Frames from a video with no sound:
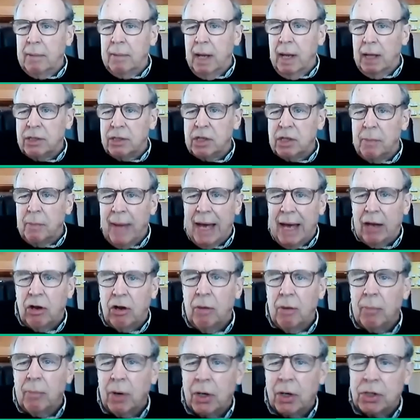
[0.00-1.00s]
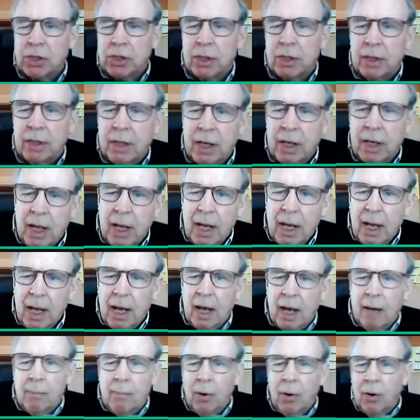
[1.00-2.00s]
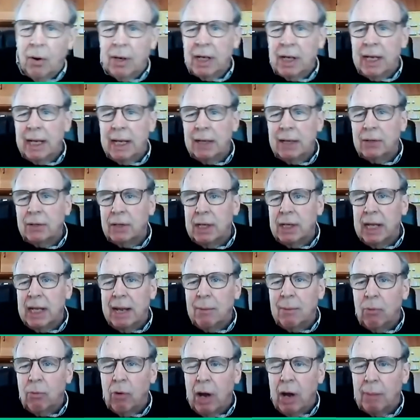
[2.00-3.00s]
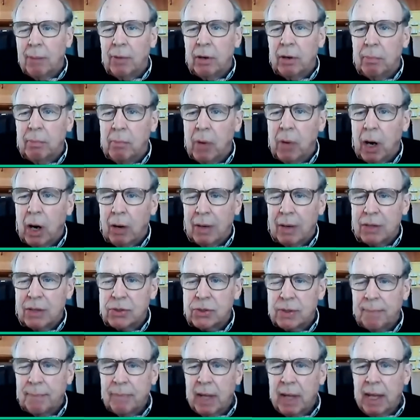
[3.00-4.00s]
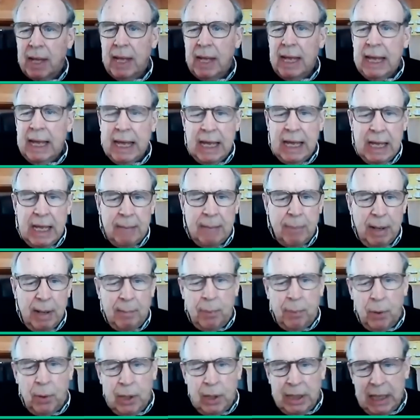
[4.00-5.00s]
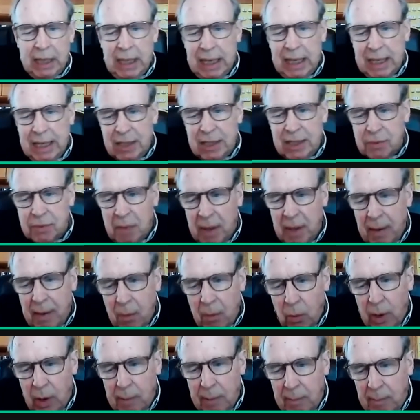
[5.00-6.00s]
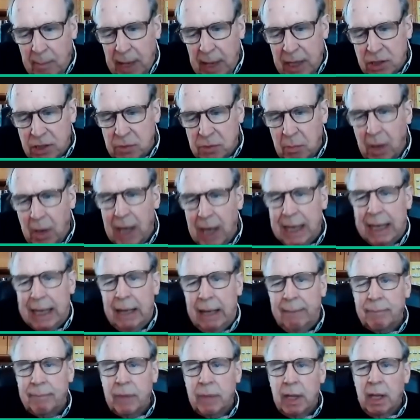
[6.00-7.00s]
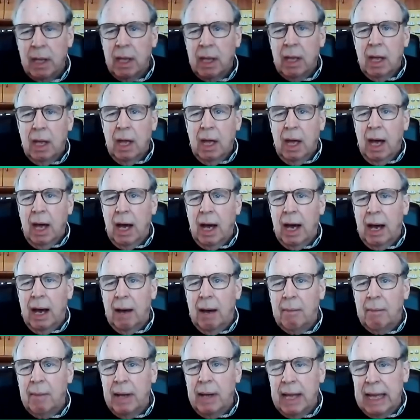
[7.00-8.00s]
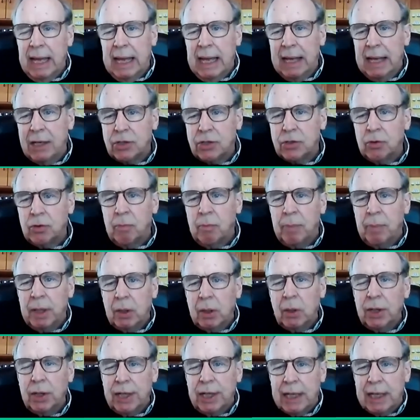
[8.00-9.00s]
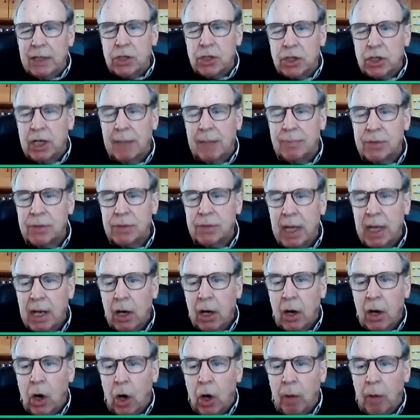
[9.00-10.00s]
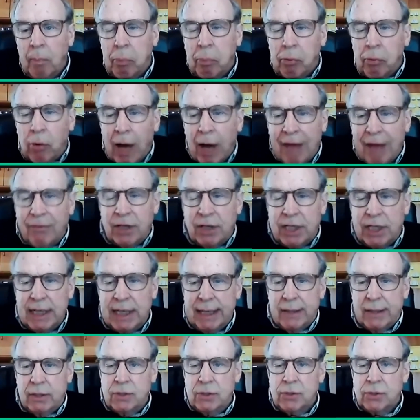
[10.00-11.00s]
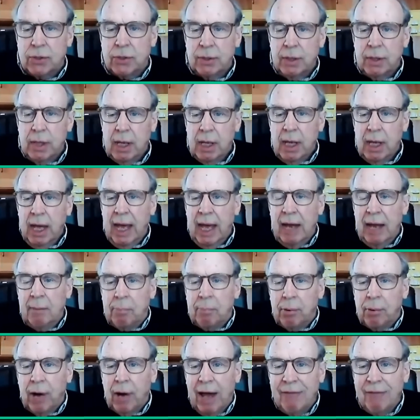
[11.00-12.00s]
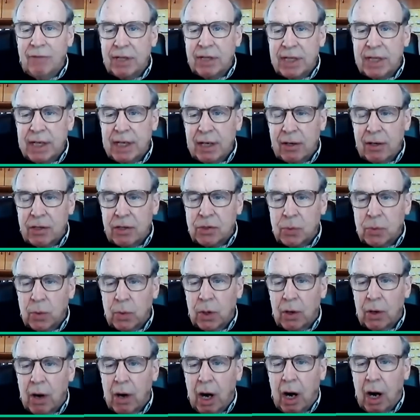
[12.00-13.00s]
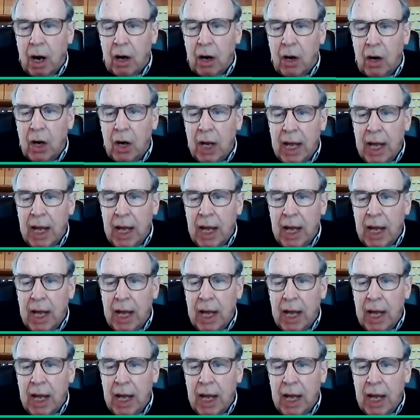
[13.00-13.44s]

a tobacco merchant uh, born in England named Robert Morris. He put his his money um, into building ships called privateers. And privateers were our,